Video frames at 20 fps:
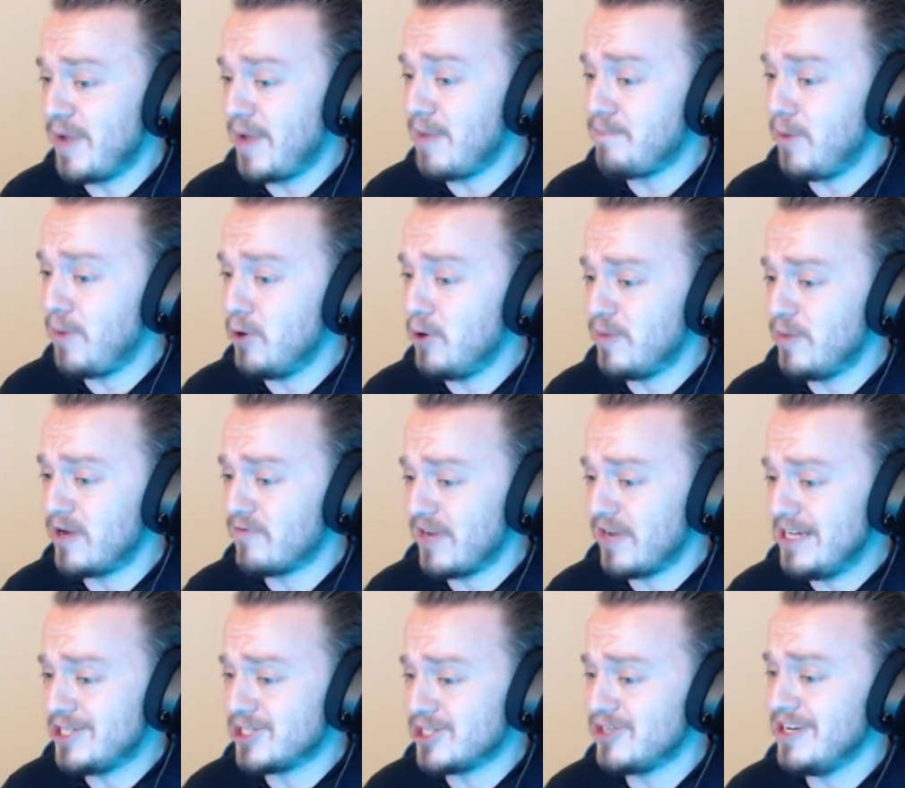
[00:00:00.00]
Pokemon
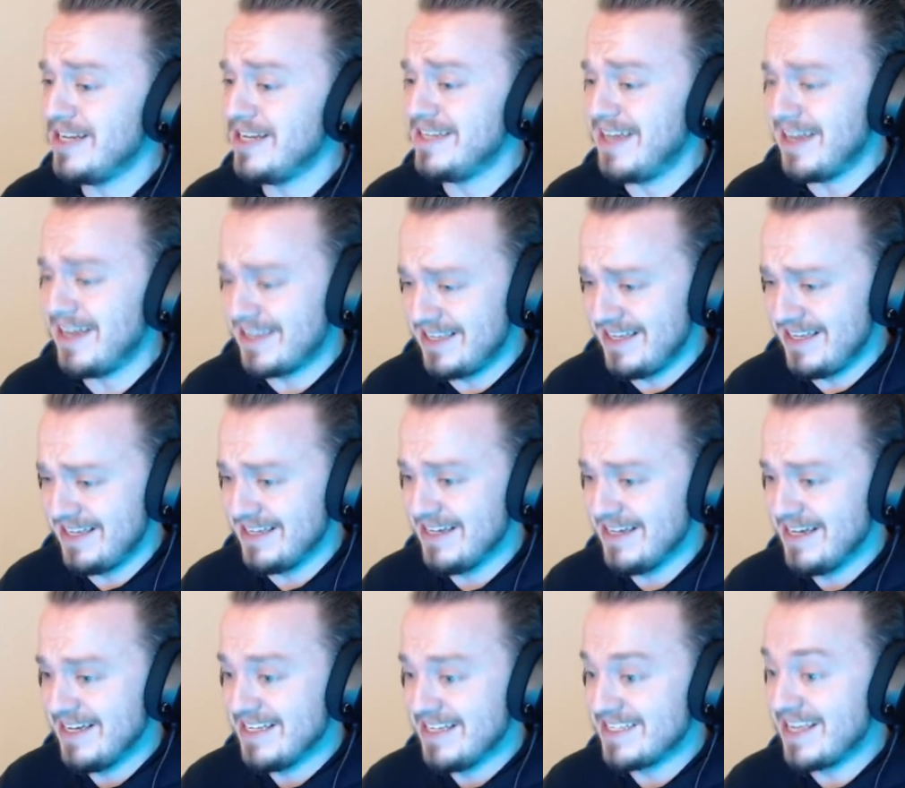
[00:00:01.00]
Ranger Hideki.
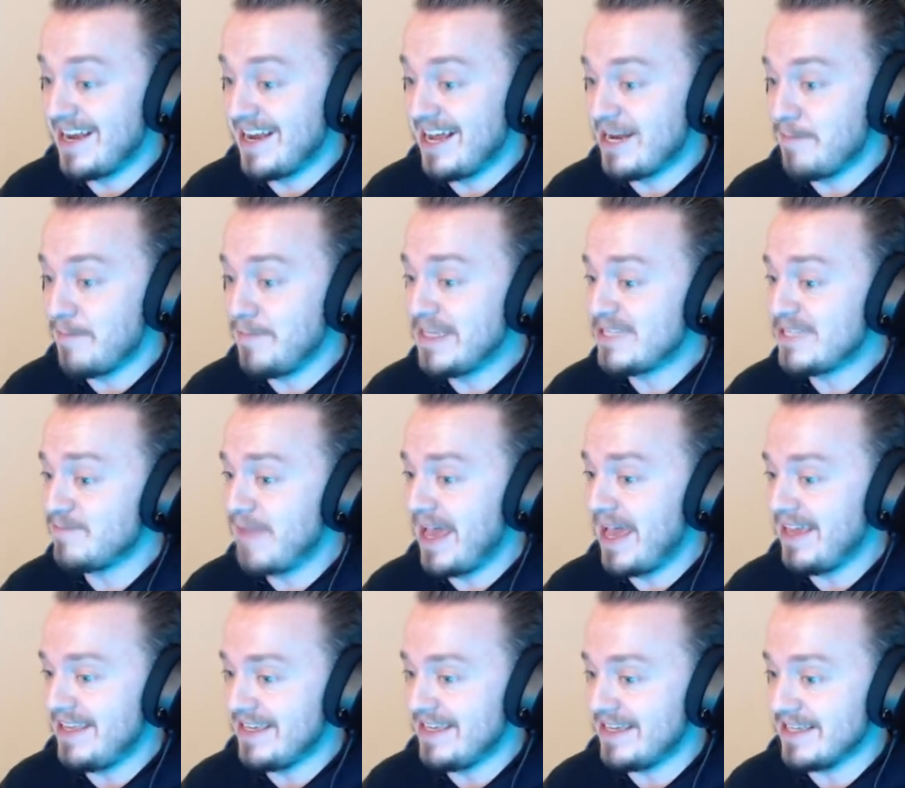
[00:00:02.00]
Sent out a Miss
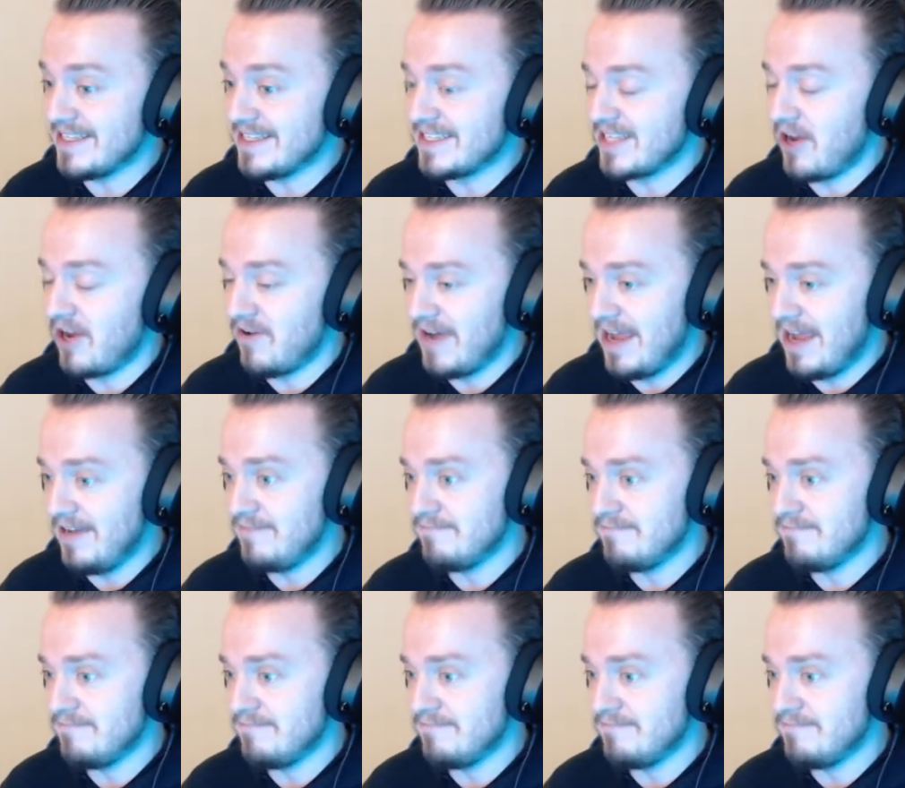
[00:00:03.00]
Magius. All right.